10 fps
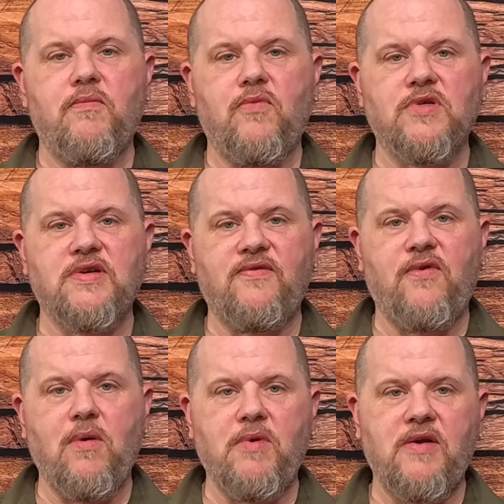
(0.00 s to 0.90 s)
was
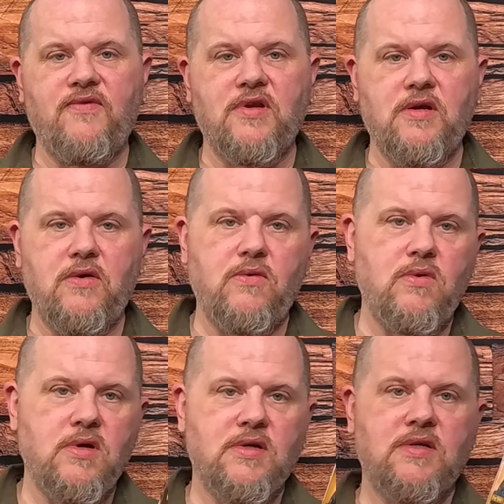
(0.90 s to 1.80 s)
informative to
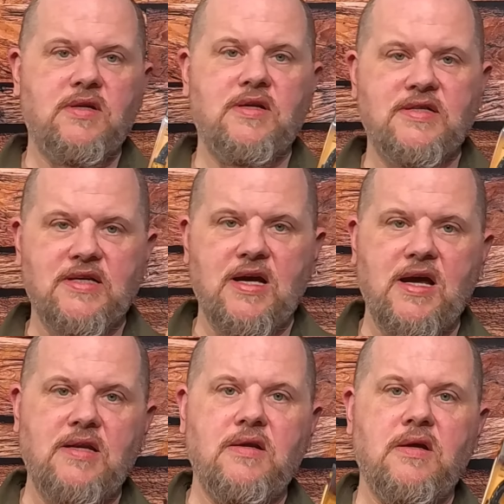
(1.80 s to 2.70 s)
you to
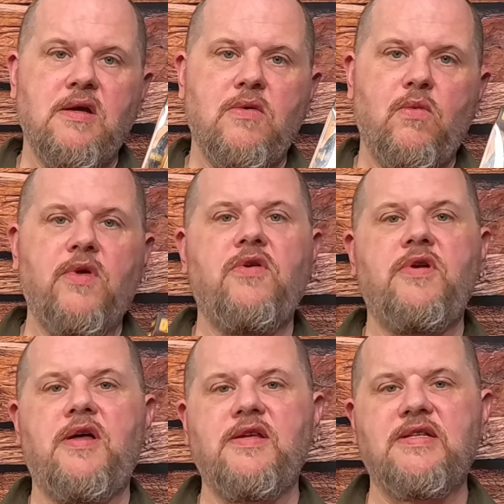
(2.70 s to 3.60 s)
decide whether or
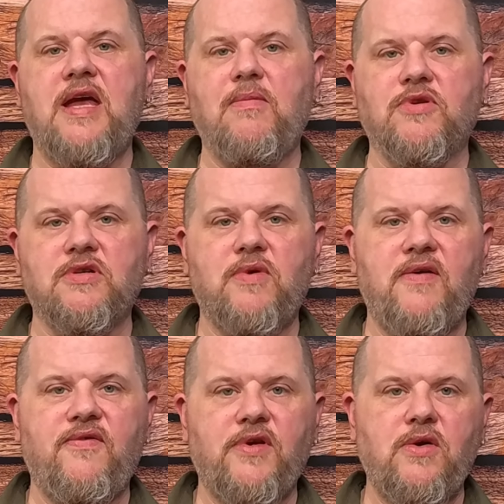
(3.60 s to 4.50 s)
not these cables are
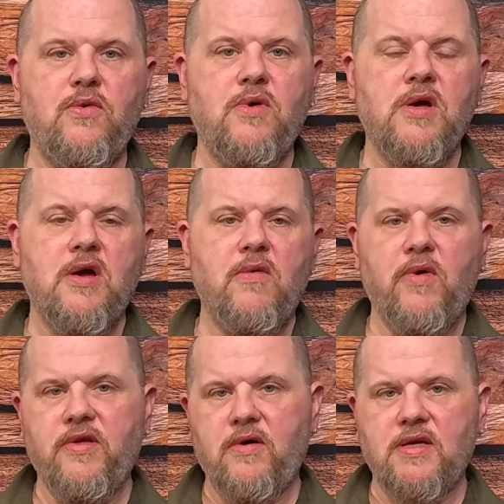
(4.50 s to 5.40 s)
right for you,
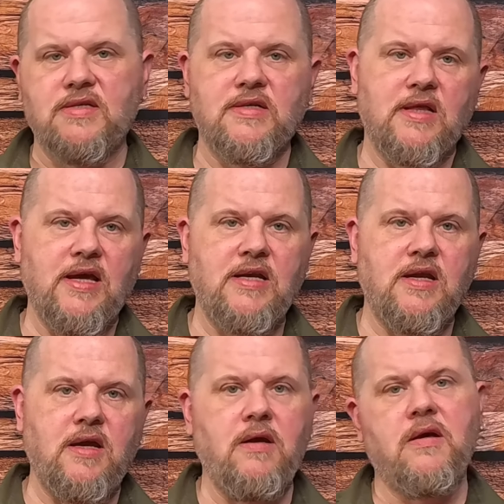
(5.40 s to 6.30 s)
whether it's
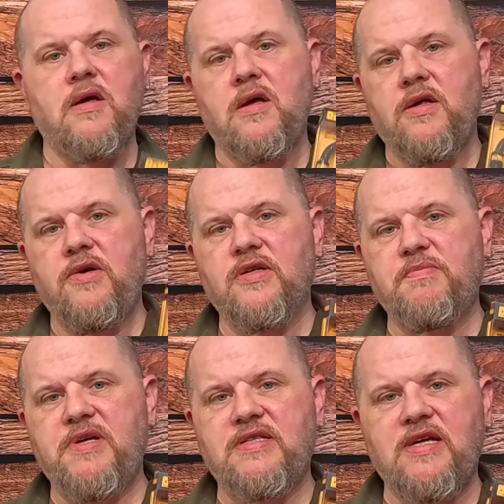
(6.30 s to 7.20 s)
Lightning,
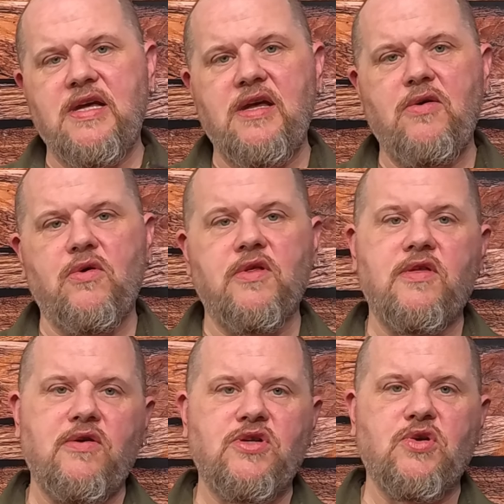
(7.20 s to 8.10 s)
USB-C, or the
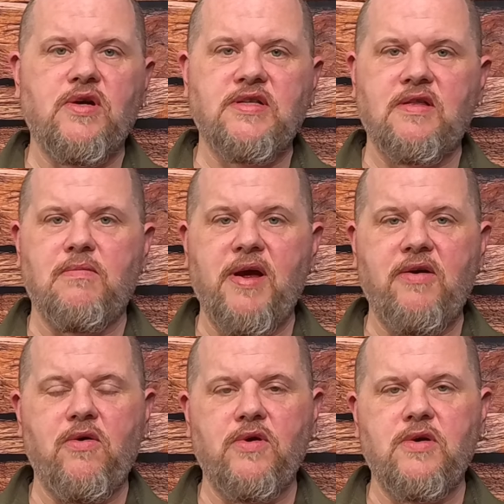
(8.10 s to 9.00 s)
third choice of the
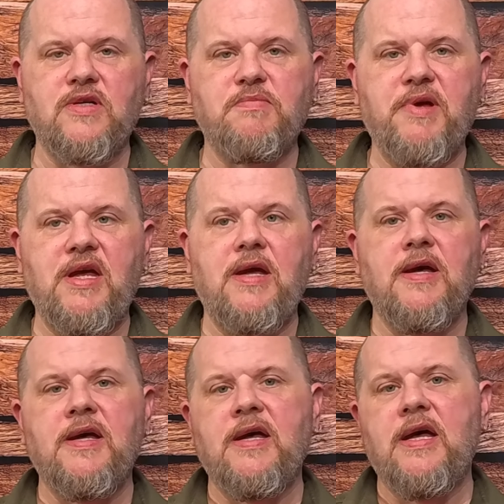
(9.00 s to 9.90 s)
micro USB.
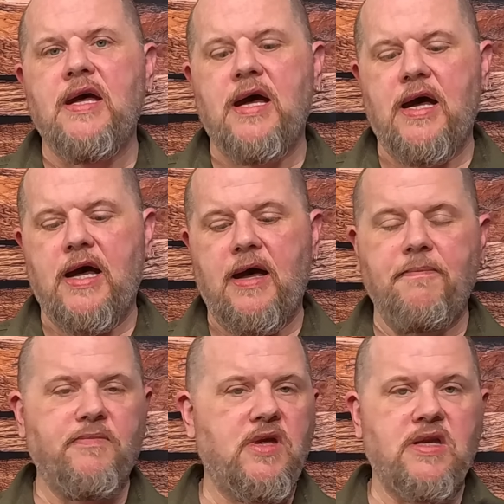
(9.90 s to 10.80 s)

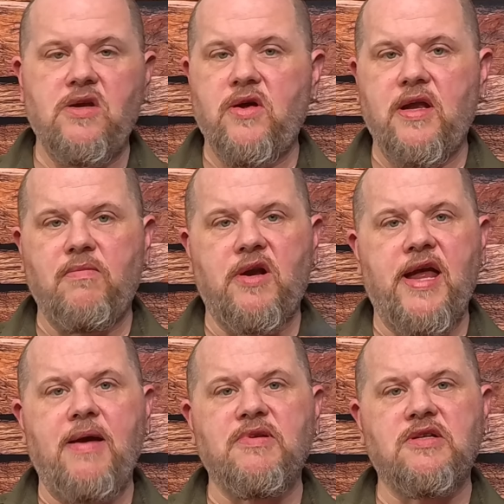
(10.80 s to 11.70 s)
And you can get them on
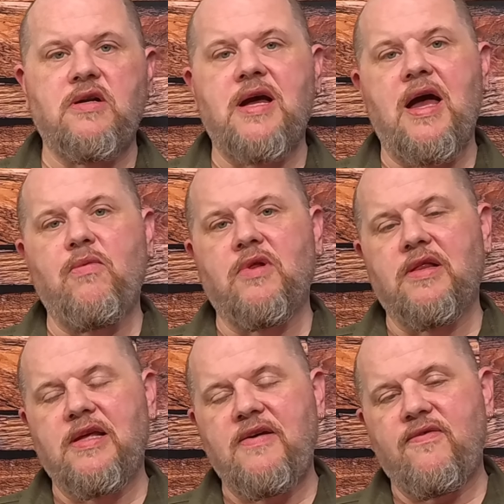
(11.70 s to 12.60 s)
Amazon. I will
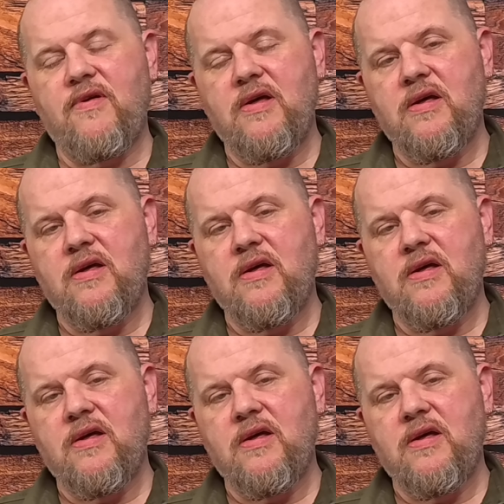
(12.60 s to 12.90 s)
leave